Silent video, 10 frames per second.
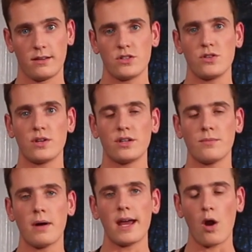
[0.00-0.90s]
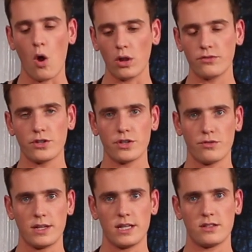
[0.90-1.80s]
So you can combine all of your
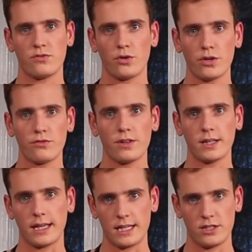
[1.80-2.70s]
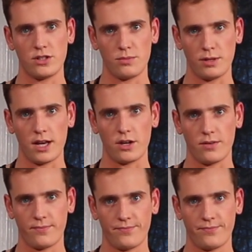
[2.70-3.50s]
ingredients for your filling into your blender.